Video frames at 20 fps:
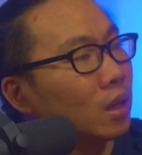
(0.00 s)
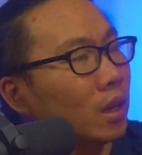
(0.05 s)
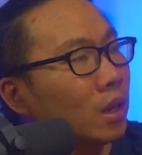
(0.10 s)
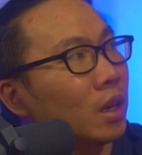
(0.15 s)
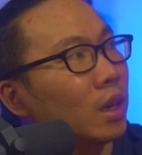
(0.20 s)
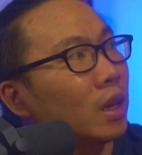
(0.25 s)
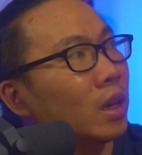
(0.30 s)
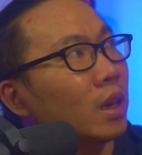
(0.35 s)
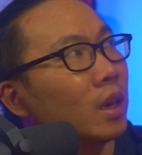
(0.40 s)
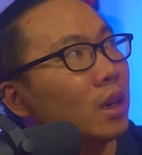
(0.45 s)

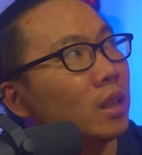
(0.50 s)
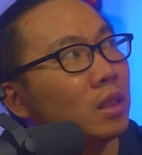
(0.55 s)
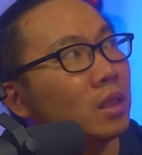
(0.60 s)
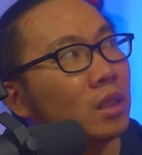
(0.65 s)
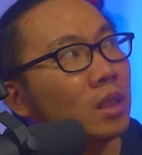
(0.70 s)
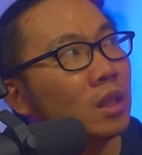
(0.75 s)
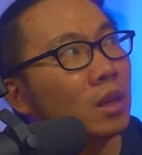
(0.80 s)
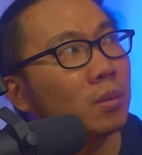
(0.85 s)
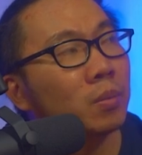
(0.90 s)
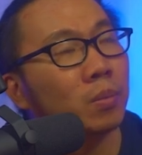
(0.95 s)
and
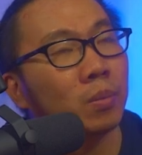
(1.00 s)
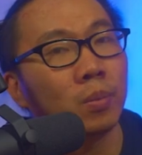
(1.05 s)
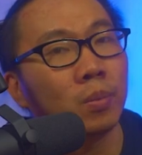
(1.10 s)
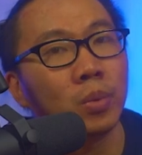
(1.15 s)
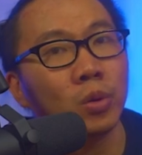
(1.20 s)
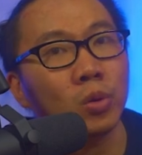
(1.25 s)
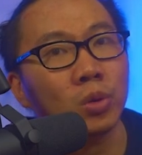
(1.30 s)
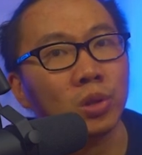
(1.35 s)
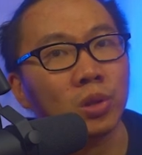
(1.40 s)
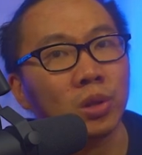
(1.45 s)
the
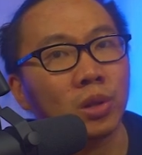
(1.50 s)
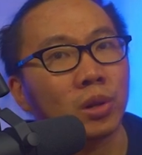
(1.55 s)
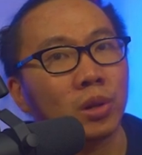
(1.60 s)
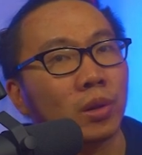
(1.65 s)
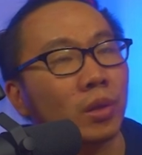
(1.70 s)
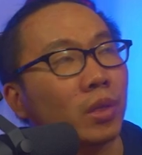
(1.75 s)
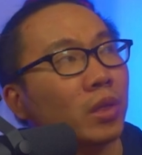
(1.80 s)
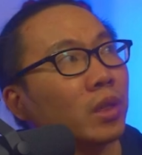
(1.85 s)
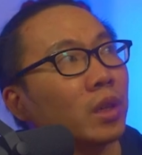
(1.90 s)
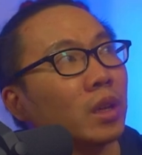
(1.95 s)
booster
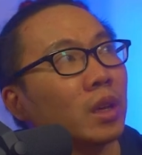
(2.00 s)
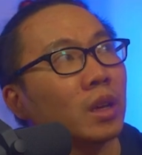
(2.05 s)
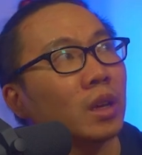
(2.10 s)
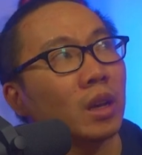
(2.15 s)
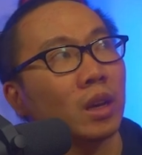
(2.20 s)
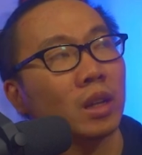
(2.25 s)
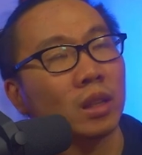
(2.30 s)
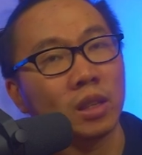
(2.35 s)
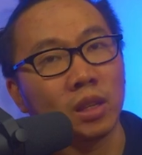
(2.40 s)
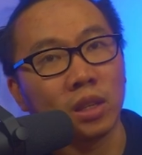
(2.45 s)
thing
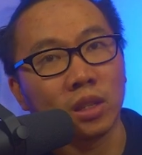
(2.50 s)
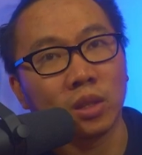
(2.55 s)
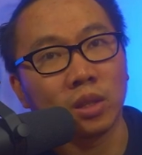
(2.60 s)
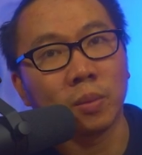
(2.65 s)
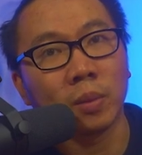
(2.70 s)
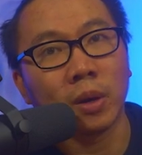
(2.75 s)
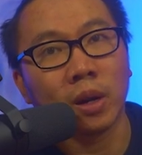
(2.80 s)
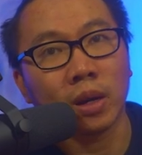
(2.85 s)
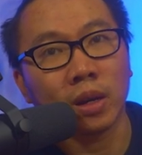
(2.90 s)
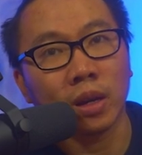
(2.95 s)
at his
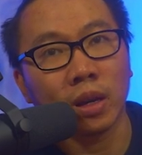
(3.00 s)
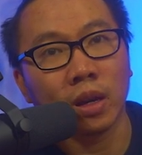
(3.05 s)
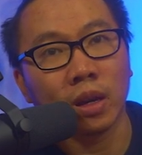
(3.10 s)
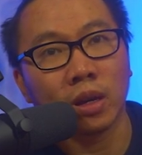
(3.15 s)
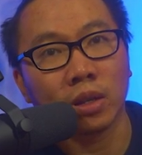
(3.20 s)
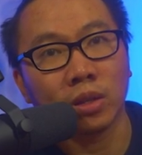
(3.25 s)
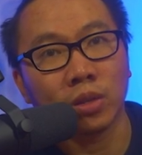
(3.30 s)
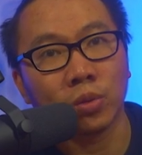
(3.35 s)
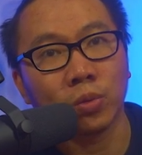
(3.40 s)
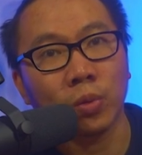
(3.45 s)
back
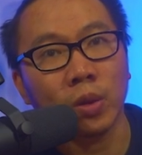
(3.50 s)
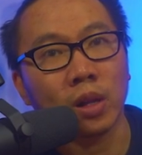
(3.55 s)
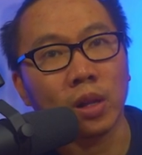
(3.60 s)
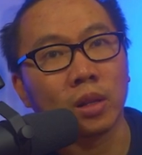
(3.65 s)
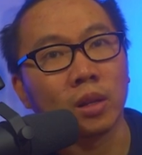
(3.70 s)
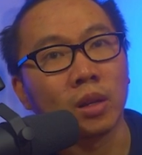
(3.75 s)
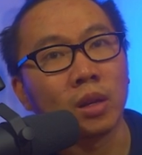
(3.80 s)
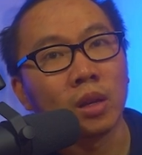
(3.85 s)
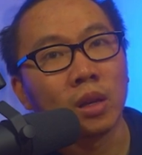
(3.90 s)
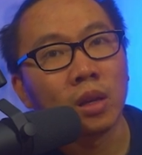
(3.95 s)
as well.